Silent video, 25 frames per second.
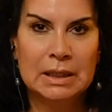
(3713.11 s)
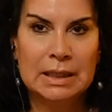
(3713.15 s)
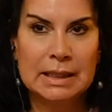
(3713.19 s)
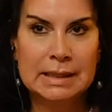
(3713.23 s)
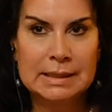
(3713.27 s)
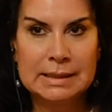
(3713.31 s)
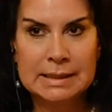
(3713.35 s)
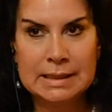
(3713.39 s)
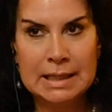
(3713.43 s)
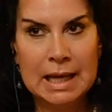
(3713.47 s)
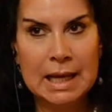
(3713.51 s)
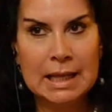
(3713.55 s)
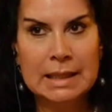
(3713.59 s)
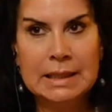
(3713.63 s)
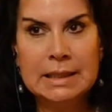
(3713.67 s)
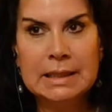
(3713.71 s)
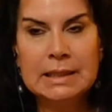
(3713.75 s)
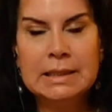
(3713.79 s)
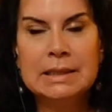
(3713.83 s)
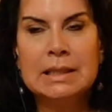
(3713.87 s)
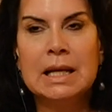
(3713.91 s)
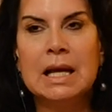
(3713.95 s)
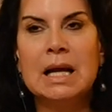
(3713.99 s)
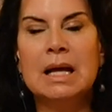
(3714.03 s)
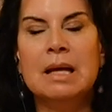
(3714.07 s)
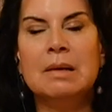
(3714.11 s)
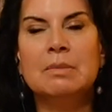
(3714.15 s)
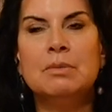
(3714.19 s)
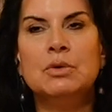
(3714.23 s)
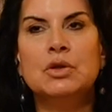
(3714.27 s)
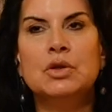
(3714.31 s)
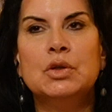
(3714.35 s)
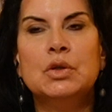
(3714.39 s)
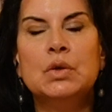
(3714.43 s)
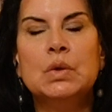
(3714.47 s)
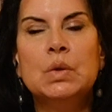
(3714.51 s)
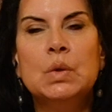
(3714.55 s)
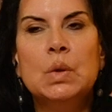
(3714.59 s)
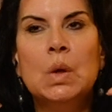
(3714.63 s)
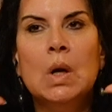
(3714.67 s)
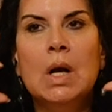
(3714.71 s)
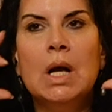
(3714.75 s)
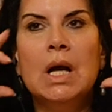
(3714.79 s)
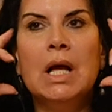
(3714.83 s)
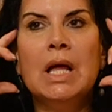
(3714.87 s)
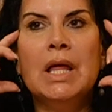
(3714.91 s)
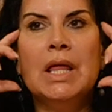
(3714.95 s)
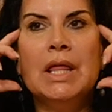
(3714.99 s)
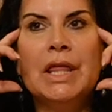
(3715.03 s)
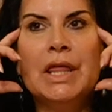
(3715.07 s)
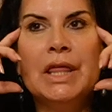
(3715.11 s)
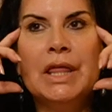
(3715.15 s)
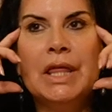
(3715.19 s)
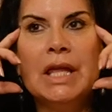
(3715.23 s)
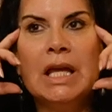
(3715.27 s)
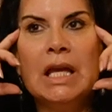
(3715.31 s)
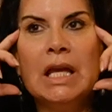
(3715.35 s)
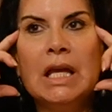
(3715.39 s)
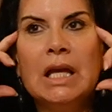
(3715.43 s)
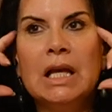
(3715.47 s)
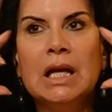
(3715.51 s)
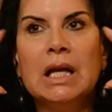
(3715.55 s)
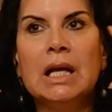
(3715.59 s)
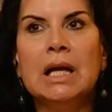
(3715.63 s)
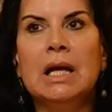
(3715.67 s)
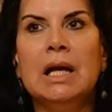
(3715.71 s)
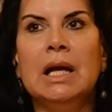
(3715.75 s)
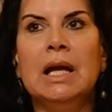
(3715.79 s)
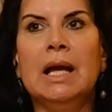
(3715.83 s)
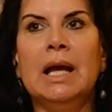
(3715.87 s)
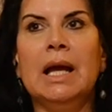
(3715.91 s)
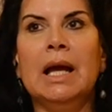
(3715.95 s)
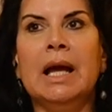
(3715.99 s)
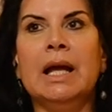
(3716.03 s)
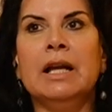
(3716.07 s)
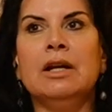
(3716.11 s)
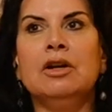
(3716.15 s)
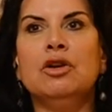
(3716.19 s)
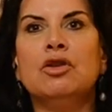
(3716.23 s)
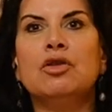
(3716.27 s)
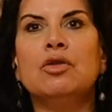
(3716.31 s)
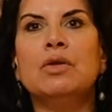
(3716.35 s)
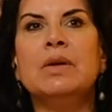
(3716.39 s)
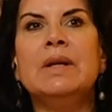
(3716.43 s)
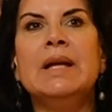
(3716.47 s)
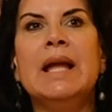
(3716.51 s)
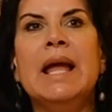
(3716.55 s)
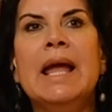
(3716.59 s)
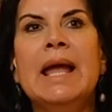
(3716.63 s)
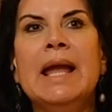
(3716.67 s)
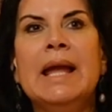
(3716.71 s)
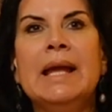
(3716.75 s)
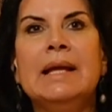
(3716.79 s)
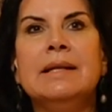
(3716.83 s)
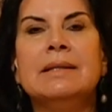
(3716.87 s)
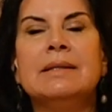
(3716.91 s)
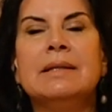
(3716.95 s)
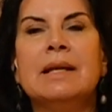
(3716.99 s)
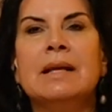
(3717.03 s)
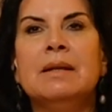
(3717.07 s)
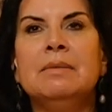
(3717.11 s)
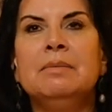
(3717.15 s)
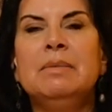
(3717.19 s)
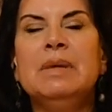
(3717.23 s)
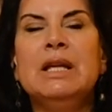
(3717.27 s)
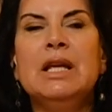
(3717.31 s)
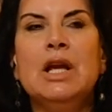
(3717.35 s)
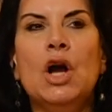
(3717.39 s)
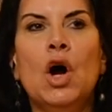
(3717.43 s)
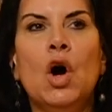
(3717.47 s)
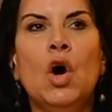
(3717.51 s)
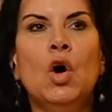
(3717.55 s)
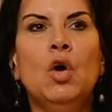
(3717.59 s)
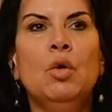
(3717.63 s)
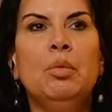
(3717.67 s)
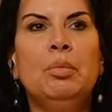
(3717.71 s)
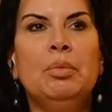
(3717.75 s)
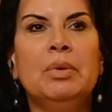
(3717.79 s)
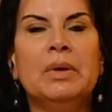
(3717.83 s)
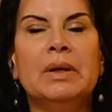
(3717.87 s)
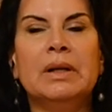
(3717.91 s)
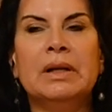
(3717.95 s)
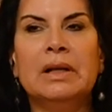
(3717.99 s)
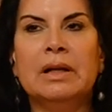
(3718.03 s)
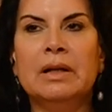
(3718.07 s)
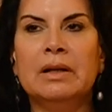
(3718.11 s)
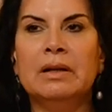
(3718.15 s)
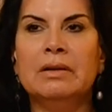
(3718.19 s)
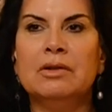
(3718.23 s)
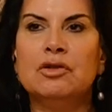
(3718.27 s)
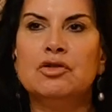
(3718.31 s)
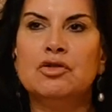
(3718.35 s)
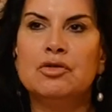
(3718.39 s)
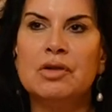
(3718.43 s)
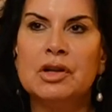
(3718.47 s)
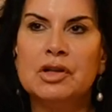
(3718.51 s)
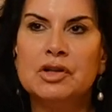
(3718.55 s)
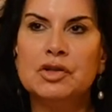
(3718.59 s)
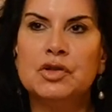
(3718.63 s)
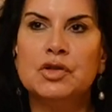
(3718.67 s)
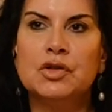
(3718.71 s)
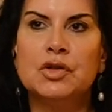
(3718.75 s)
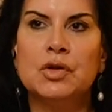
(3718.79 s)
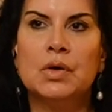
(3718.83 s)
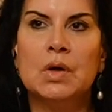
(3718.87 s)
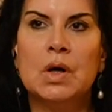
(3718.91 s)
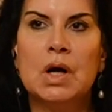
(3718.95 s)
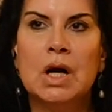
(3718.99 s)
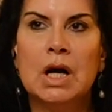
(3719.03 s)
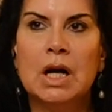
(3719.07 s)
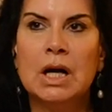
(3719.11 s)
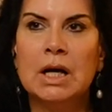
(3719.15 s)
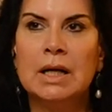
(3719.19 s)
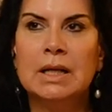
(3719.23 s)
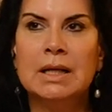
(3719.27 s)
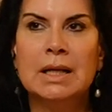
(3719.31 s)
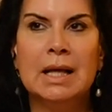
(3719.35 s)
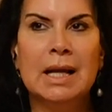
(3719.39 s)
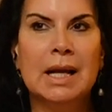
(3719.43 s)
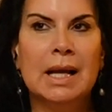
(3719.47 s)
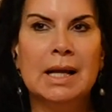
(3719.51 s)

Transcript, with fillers: It's not the time to think and create and be open and trust your heart.